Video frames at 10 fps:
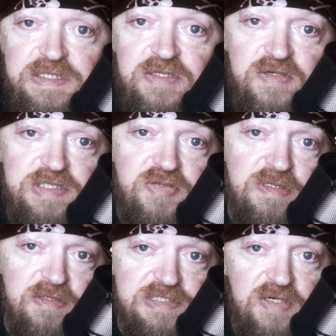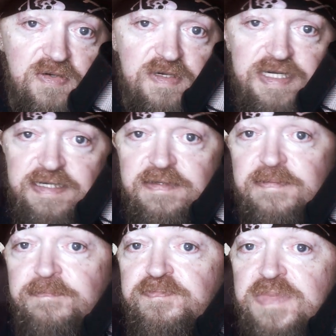turn into a little toy,
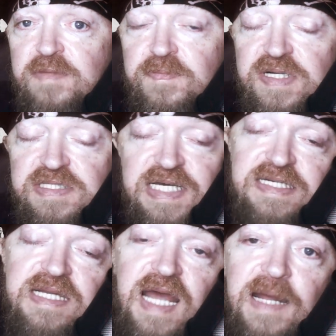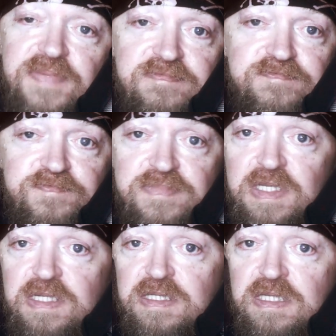but that didn't
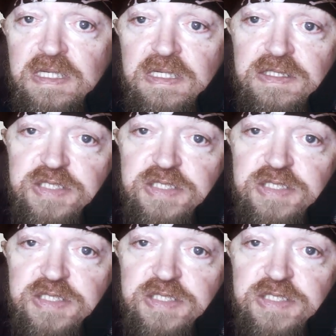happen.